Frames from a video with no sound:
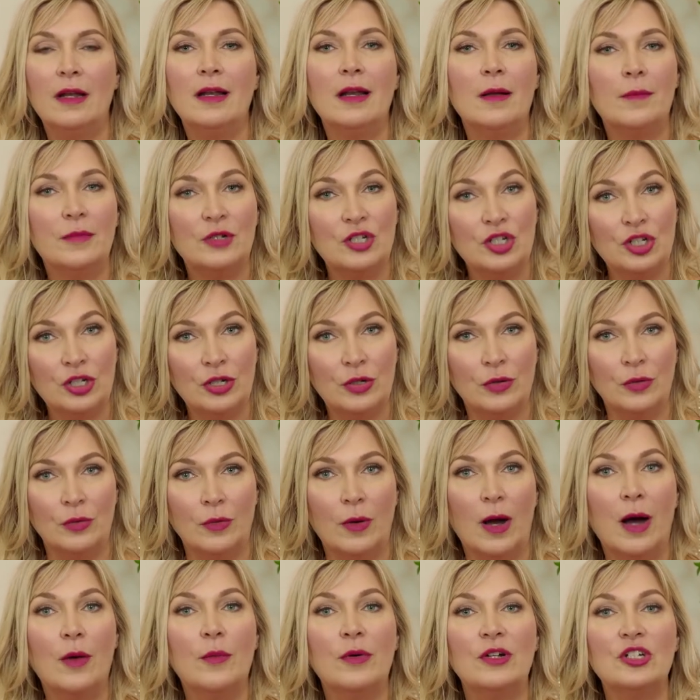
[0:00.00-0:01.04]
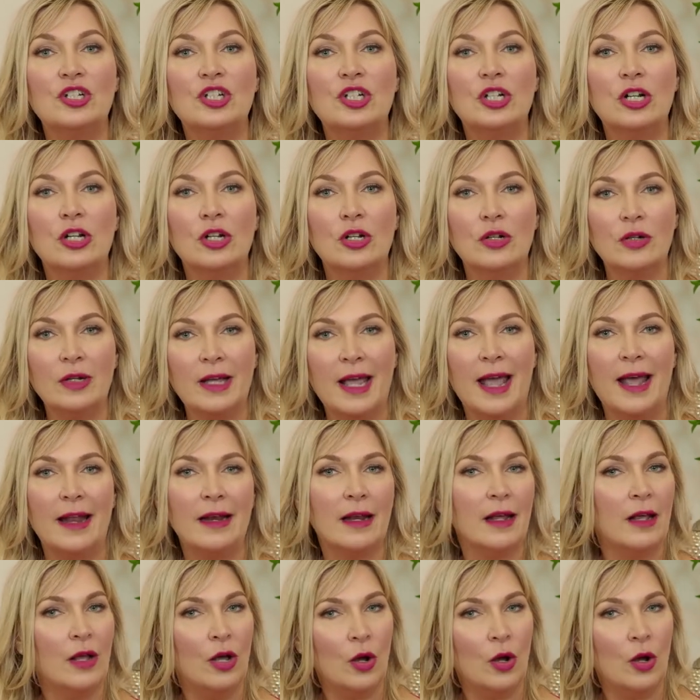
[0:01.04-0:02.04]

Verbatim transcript: Number two, I want you to look at,